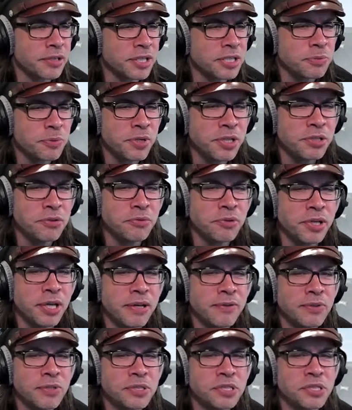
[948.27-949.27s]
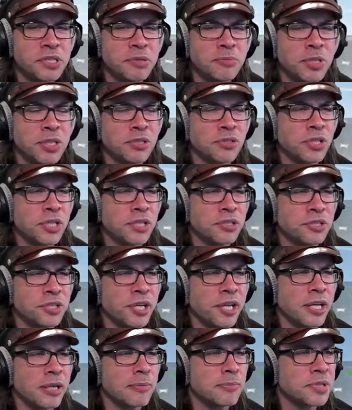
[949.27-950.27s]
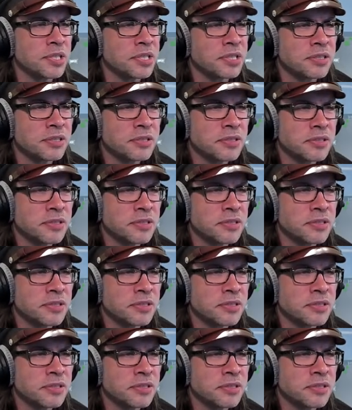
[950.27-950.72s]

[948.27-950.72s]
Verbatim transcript: That's why you never see me change games